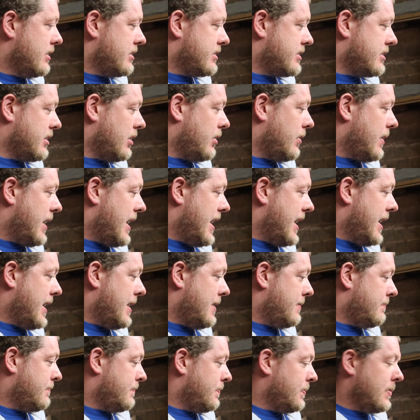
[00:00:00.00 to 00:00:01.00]
So
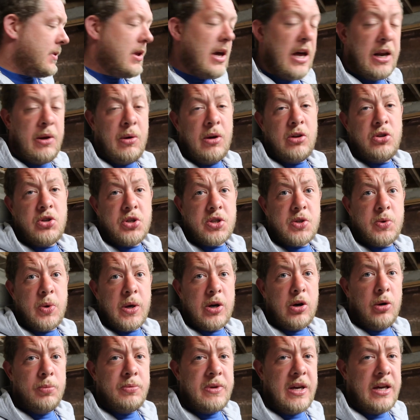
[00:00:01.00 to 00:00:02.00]
anyway, just a
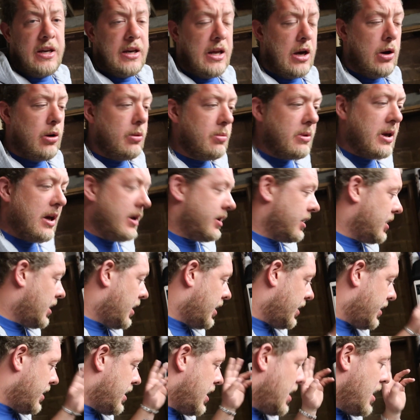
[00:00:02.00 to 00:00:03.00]
quick update on how I'm getting
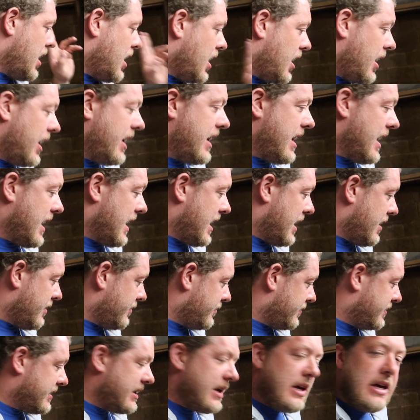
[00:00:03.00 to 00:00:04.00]
on. I
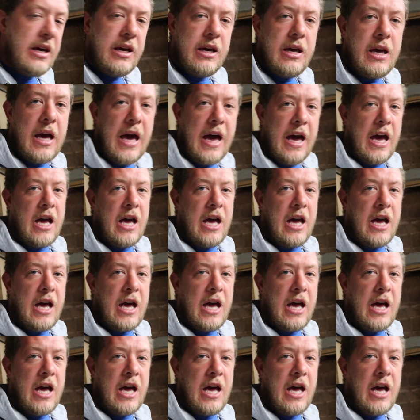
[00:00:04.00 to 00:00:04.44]
have the